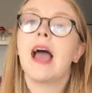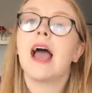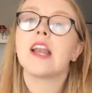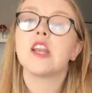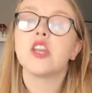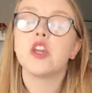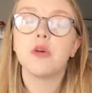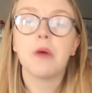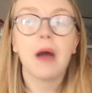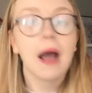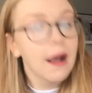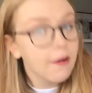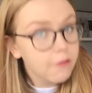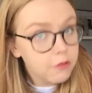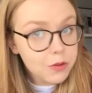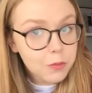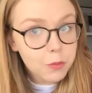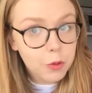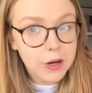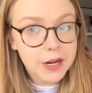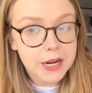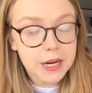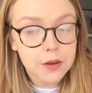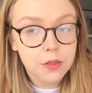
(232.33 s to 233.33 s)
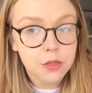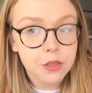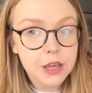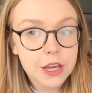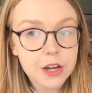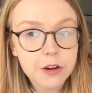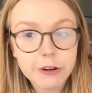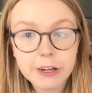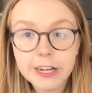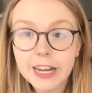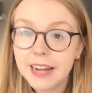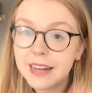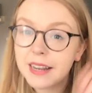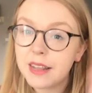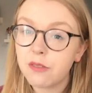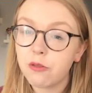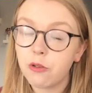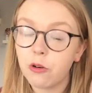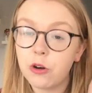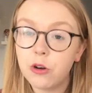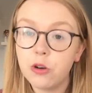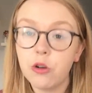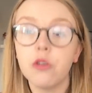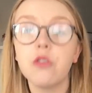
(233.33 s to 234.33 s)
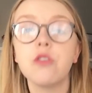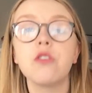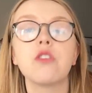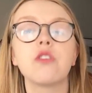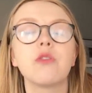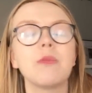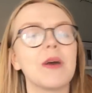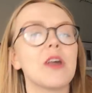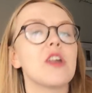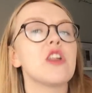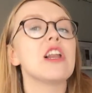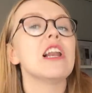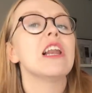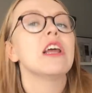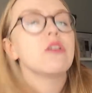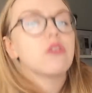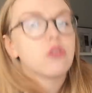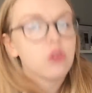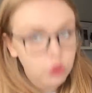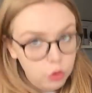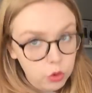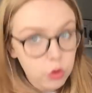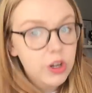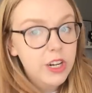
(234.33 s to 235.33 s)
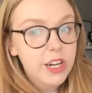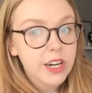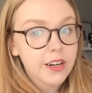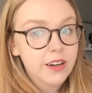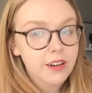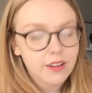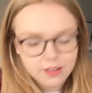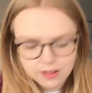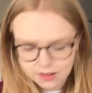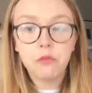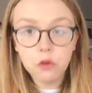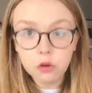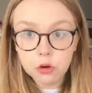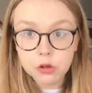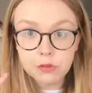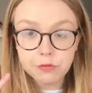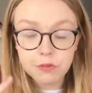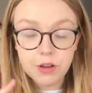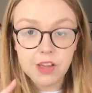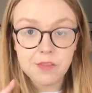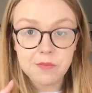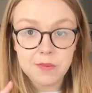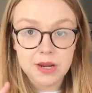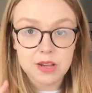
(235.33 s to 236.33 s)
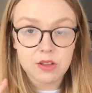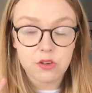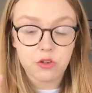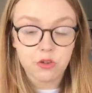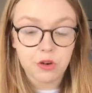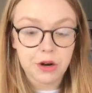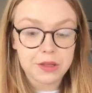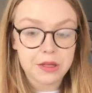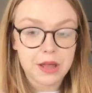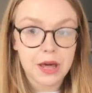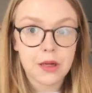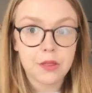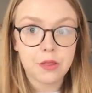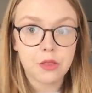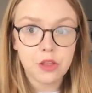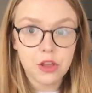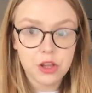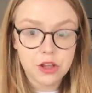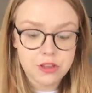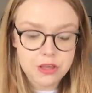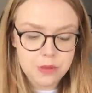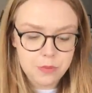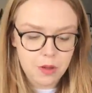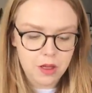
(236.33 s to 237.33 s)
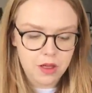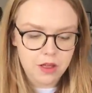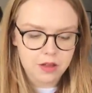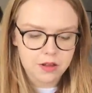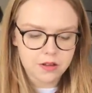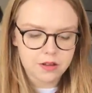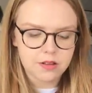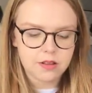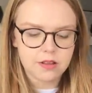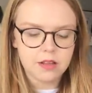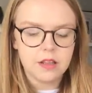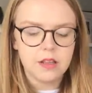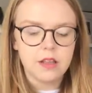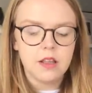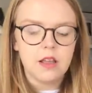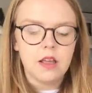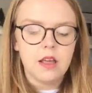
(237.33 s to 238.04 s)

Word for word: and you have to bring in theory and it's for a non-specialist audience. 45 minutes to write that, 30 marks.